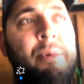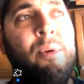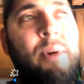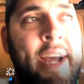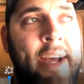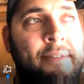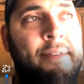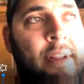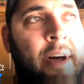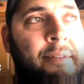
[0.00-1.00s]
We don't
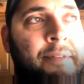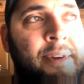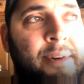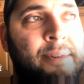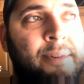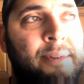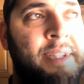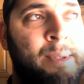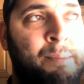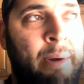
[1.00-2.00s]
have a lot of vehicles,
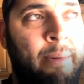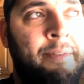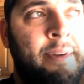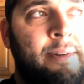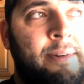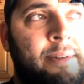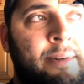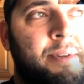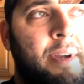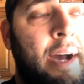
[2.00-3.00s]
diesel-powered
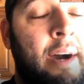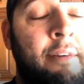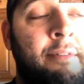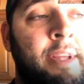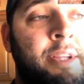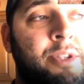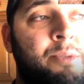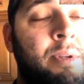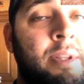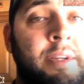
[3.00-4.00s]
vehicles. However, they
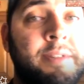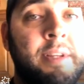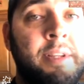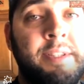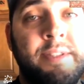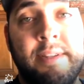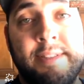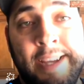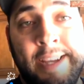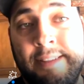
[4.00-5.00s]
just released the Nissan
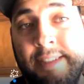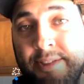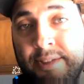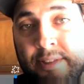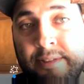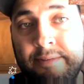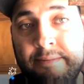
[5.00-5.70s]
Titan diesel.